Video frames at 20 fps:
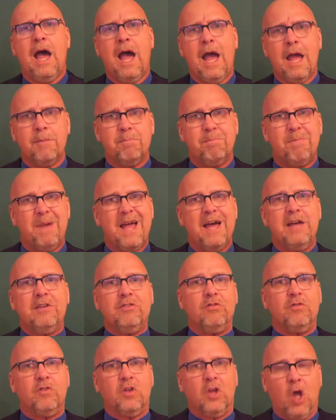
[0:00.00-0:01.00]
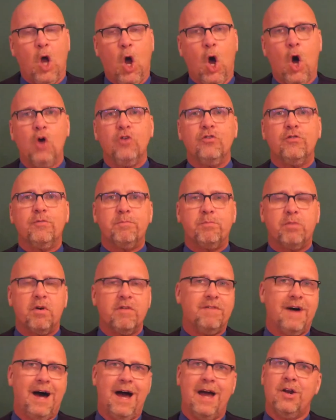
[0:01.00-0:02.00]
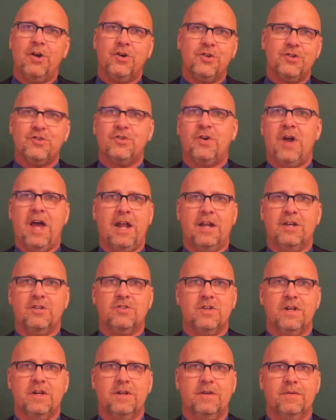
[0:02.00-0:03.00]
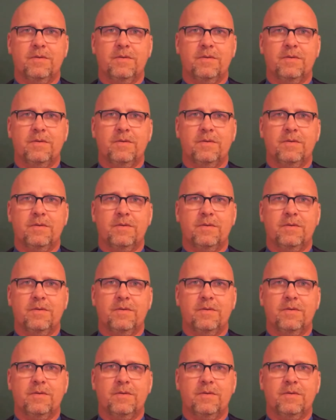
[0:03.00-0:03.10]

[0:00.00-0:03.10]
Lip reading: a best cost provider strategy.